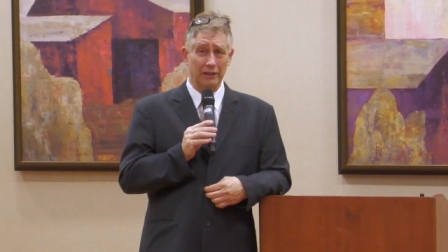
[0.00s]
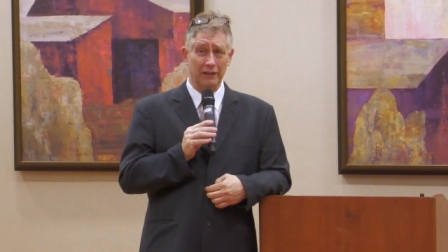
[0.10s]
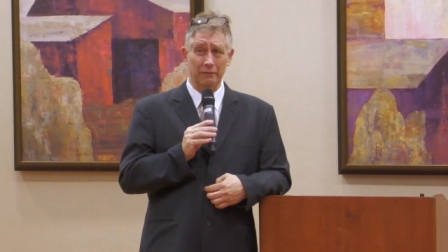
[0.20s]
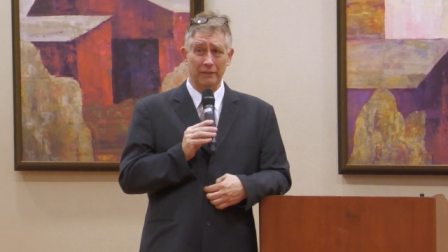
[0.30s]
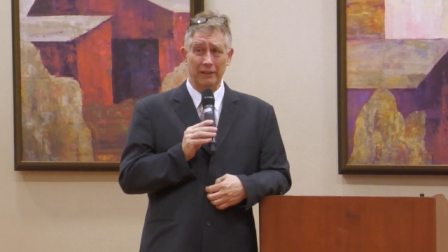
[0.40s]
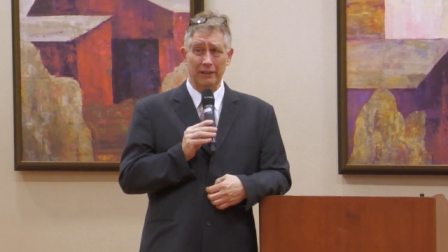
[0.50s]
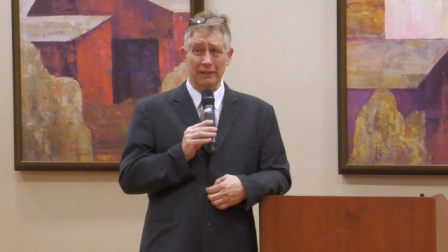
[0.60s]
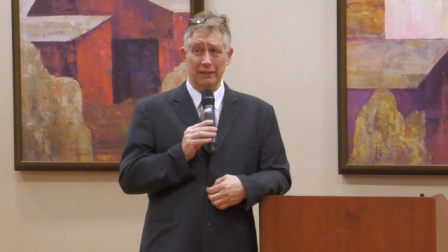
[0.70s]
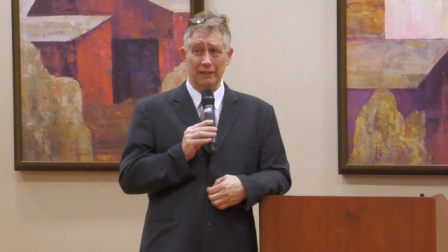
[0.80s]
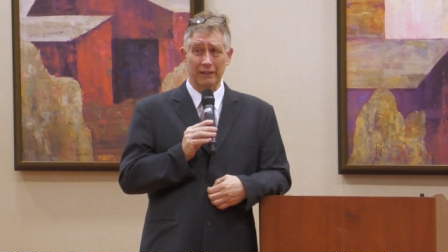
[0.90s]
Um,
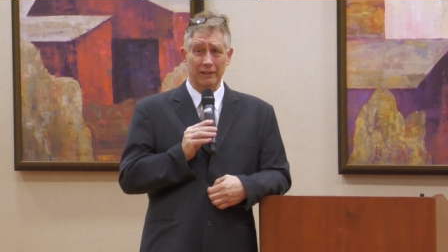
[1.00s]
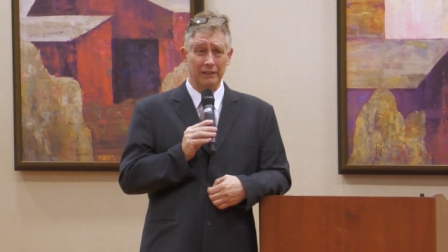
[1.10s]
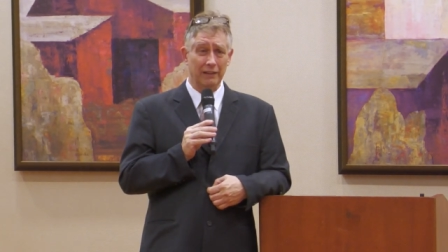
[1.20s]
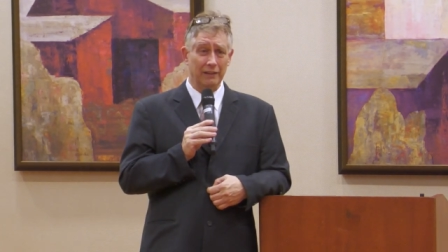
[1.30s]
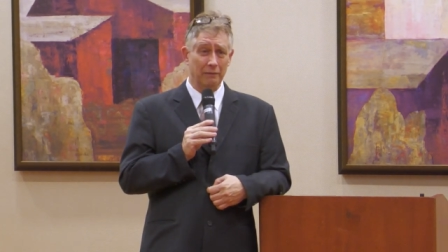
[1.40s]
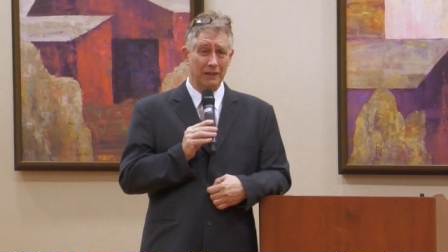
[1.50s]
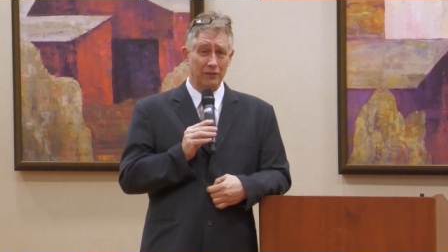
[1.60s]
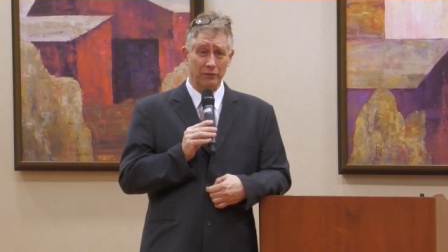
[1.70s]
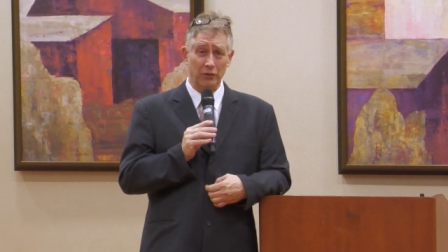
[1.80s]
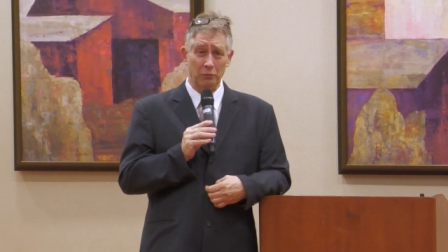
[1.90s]
uh, the, the, the
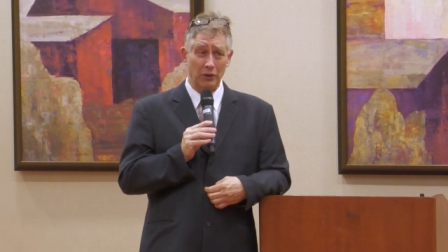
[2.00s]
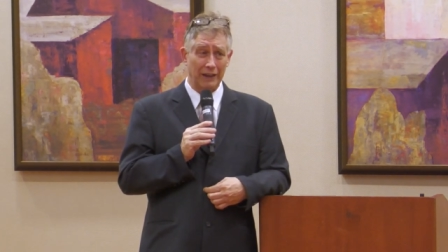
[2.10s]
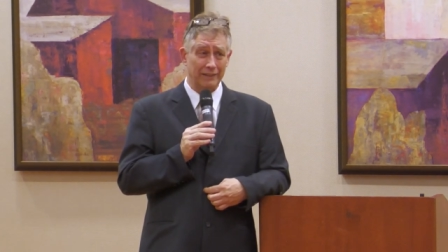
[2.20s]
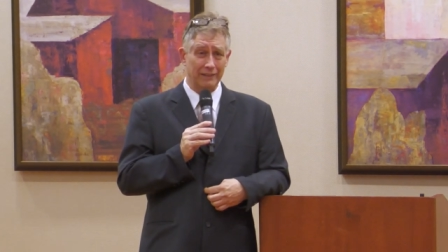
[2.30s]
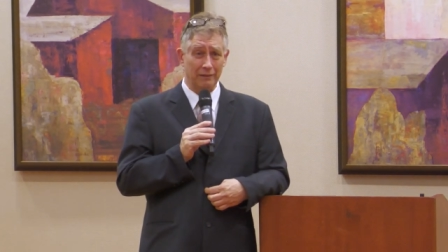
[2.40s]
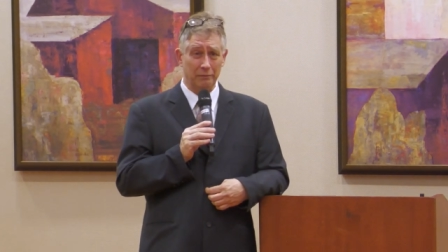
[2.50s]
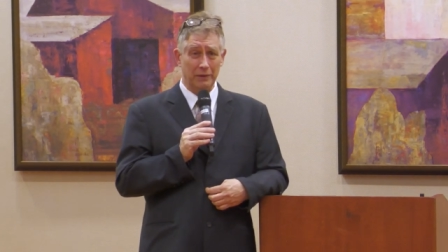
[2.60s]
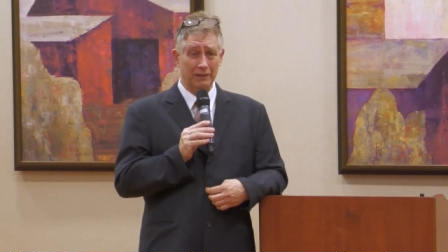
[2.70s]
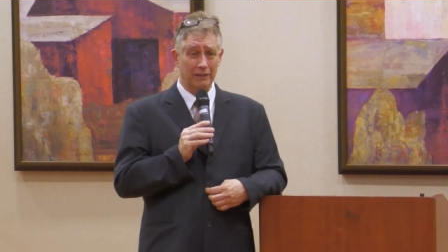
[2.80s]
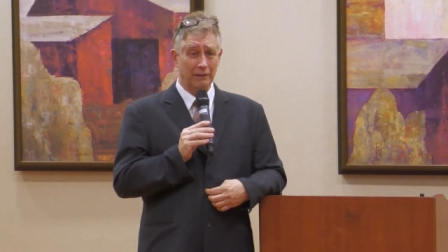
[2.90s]
methyl fumarates have
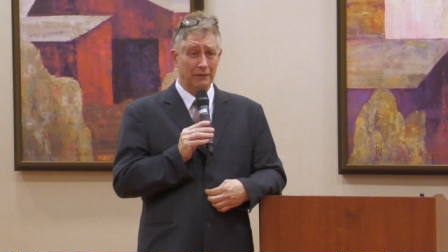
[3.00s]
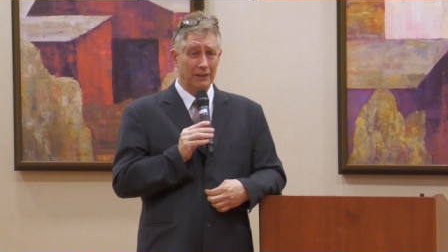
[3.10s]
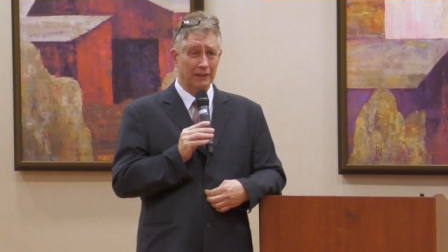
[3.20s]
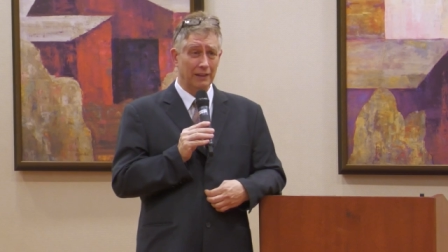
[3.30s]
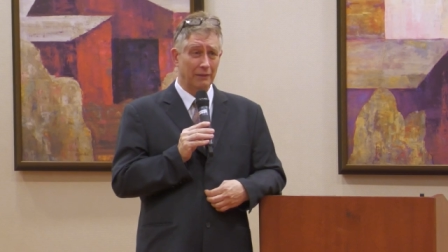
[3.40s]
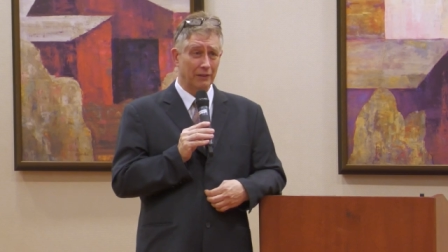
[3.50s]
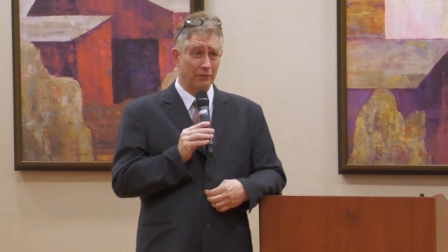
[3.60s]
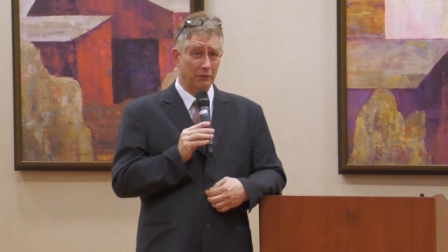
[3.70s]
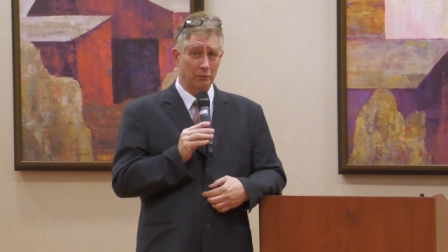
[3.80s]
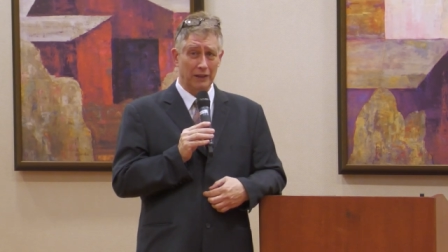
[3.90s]
been, I mean,
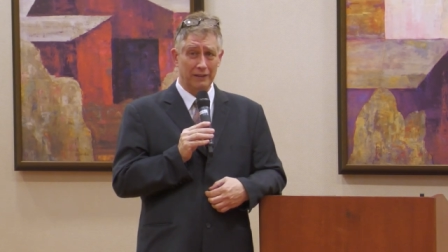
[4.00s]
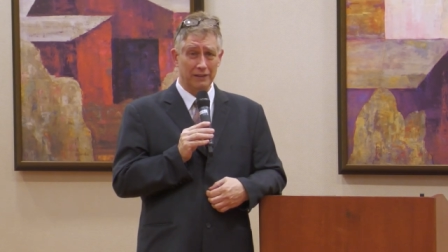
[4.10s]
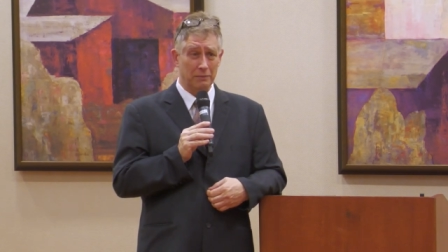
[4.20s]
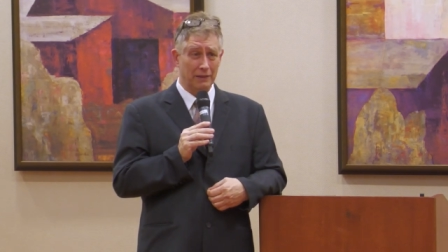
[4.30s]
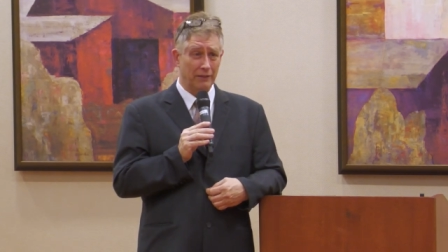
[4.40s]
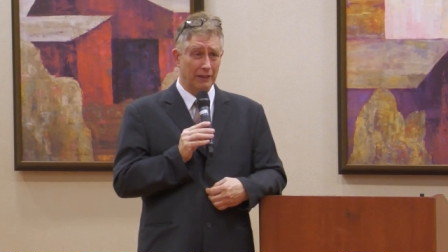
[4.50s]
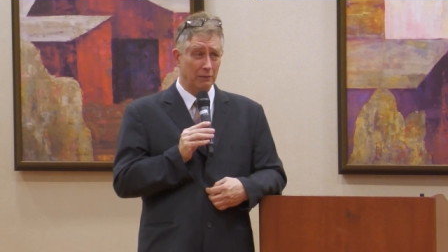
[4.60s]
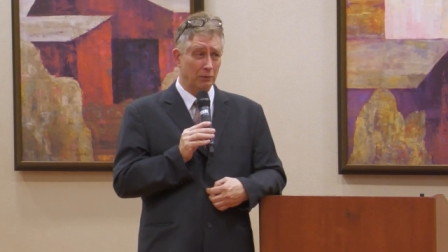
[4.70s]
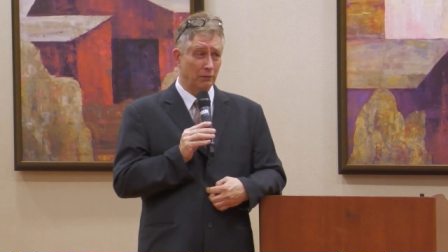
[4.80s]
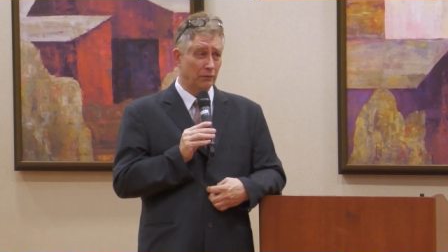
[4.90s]
dimethyl fumarate's been
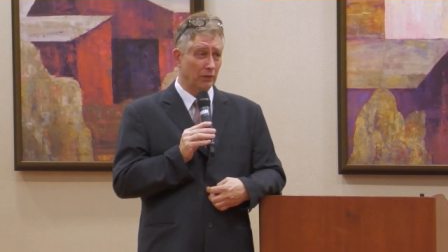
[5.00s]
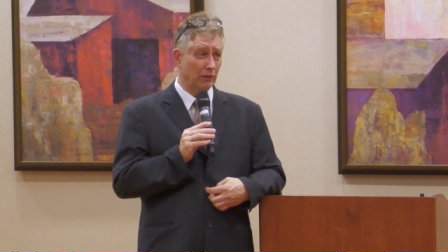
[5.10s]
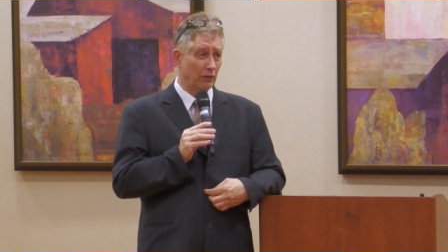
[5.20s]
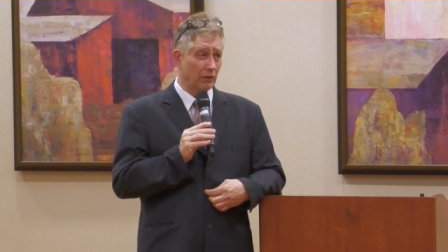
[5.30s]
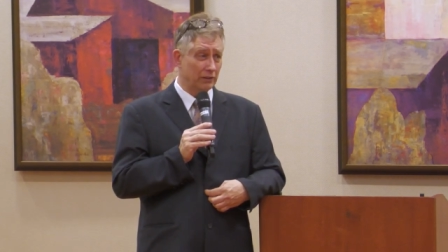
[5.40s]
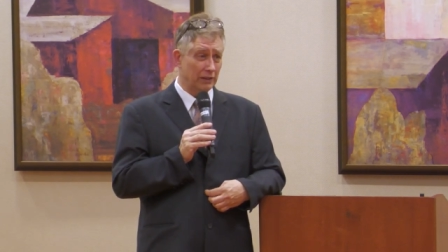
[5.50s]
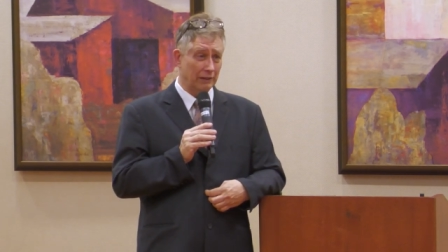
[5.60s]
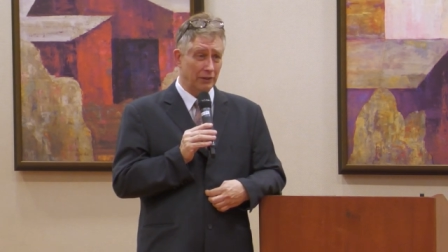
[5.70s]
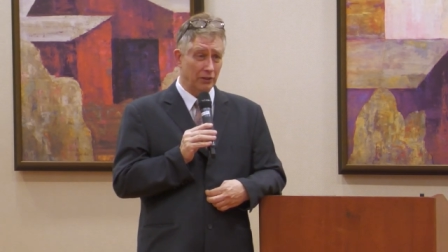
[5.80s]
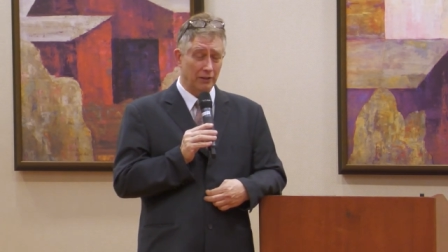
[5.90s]
available for a long
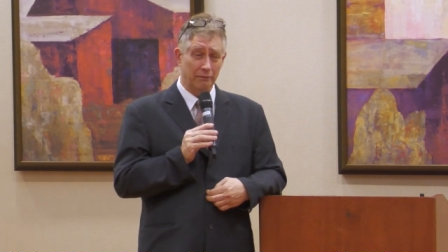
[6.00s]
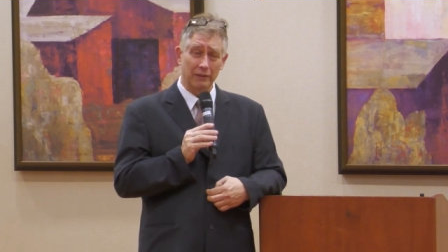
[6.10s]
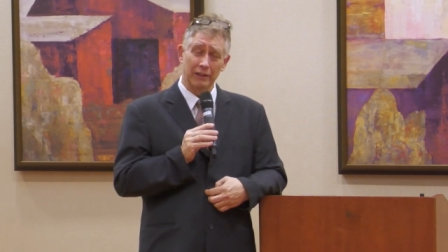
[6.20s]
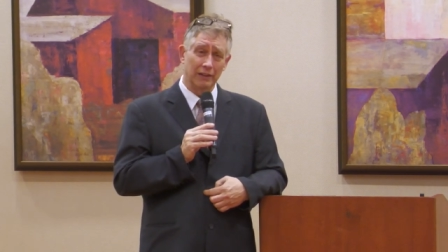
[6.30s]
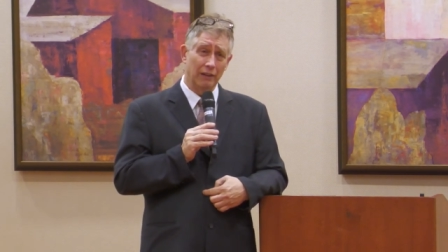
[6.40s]
time in Europe.